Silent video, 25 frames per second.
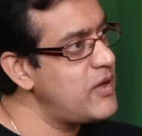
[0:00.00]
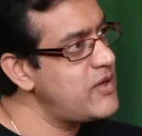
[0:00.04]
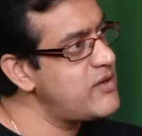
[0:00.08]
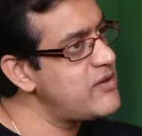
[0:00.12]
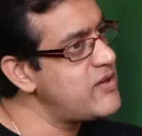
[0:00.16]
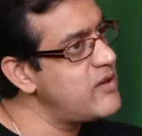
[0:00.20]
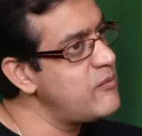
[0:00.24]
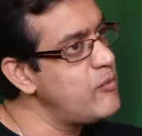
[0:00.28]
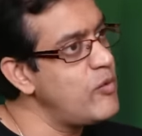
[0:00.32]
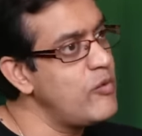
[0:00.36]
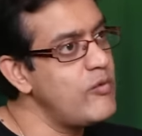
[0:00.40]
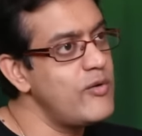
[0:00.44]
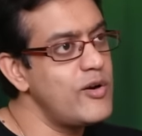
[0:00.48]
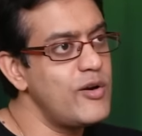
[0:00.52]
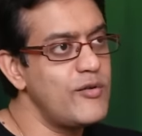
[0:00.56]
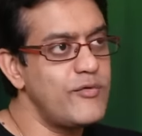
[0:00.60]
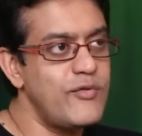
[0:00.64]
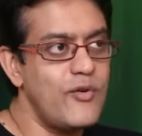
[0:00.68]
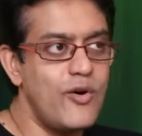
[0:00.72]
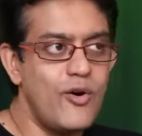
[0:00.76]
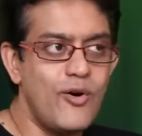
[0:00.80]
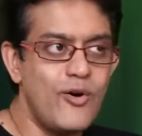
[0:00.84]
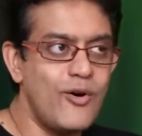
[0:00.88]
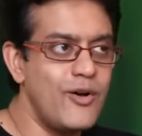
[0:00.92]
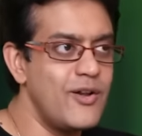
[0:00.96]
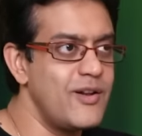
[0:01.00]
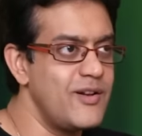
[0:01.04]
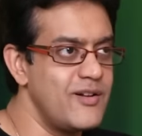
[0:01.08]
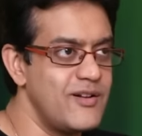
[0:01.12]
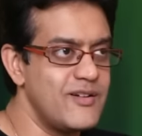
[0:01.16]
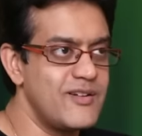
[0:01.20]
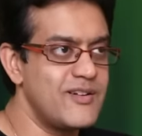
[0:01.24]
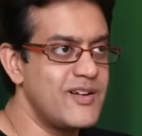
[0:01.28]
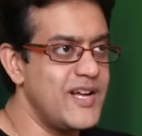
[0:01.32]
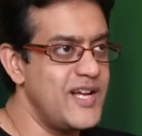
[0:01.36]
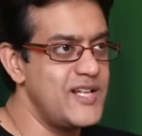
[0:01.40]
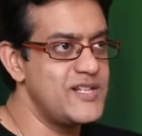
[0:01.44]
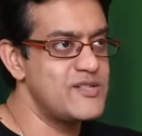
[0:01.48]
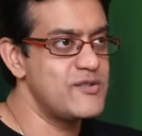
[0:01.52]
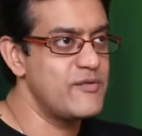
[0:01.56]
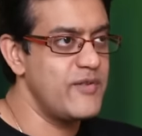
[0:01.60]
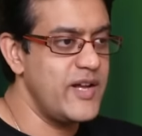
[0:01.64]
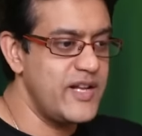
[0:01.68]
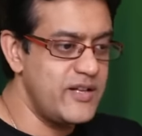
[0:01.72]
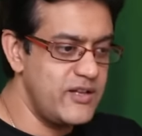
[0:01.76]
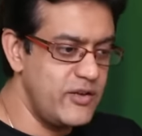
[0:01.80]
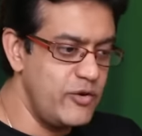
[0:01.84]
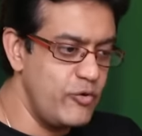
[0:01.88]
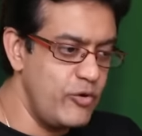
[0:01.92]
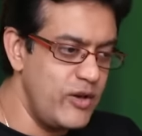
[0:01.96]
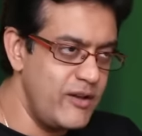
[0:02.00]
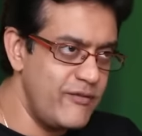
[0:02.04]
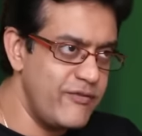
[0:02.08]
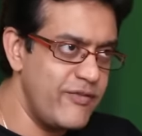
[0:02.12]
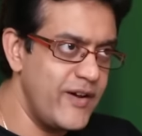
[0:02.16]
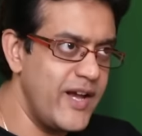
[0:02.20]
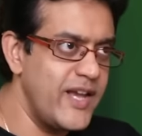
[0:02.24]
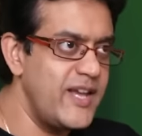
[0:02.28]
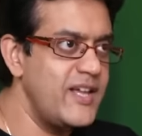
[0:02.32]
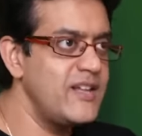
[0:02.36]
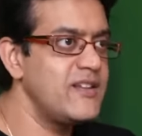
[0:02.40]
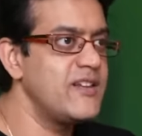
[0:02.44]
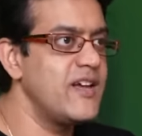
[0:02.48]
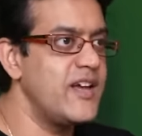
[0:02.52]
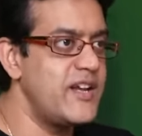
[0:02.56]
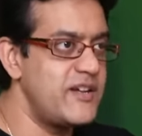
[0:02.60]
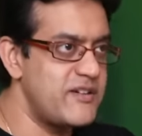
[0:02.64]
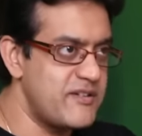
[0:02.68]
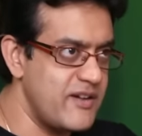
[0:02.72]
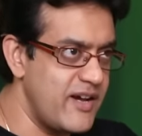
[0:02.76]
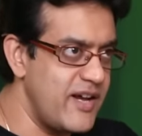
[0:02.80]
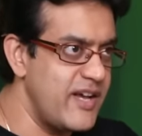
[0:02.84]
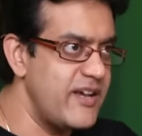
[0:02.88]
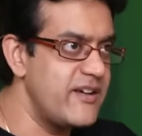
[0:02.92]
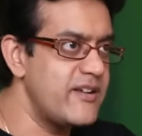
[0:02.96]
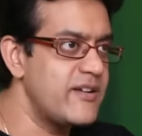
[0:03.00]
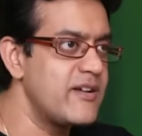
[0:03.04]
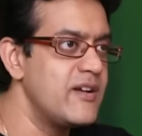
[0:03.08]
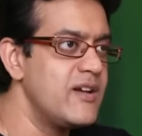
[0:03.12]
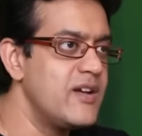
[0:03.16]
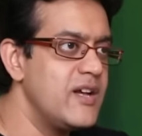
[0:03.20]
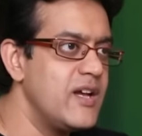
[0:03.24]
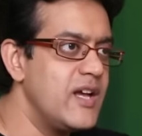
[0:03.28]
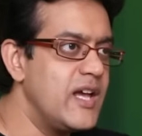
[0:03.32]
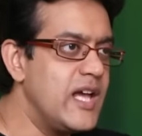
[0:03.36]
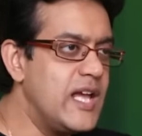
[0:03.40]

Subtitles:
but removal of all kinds of, and unifying the entire